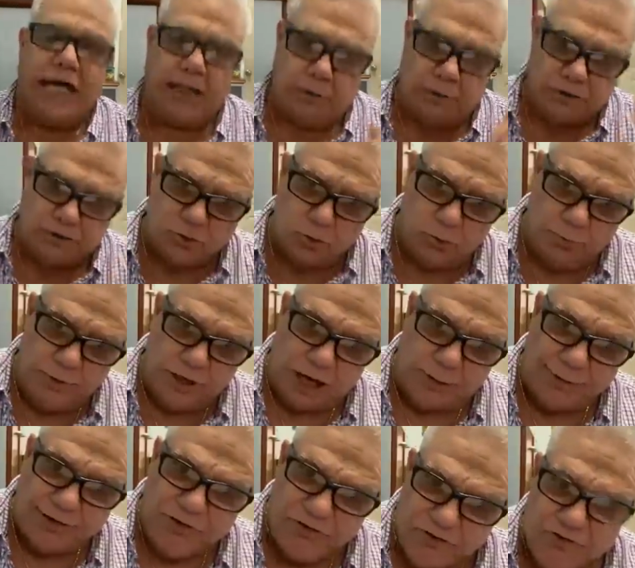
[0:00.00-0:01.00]
It will soon
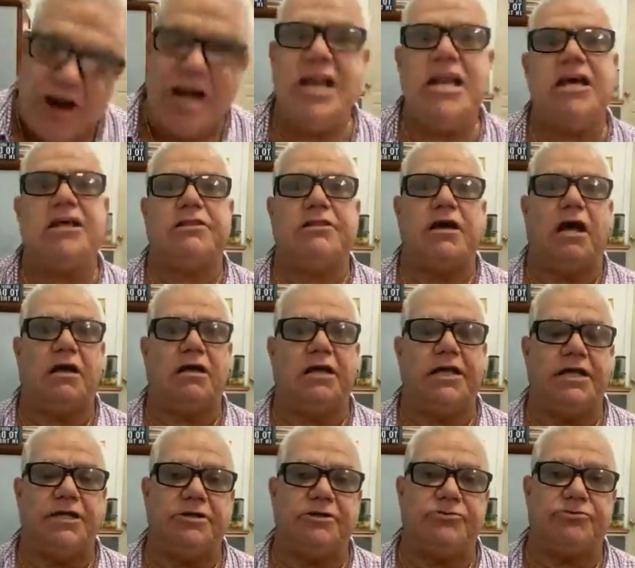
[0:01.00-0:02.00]
become a $1 trillion
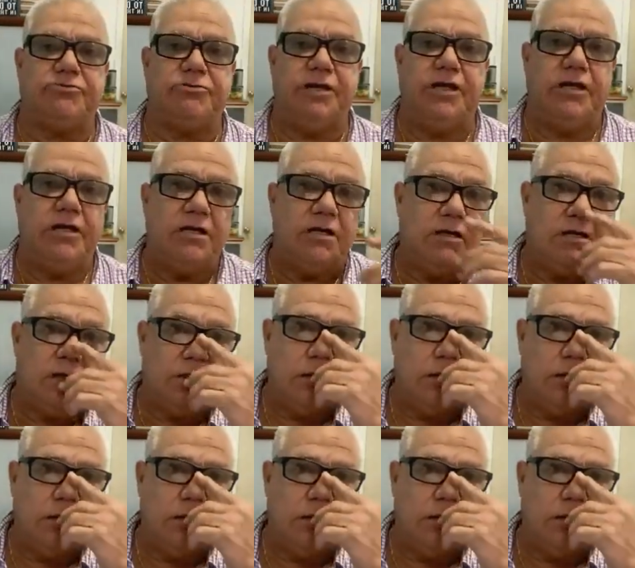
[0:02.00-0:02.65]
industry.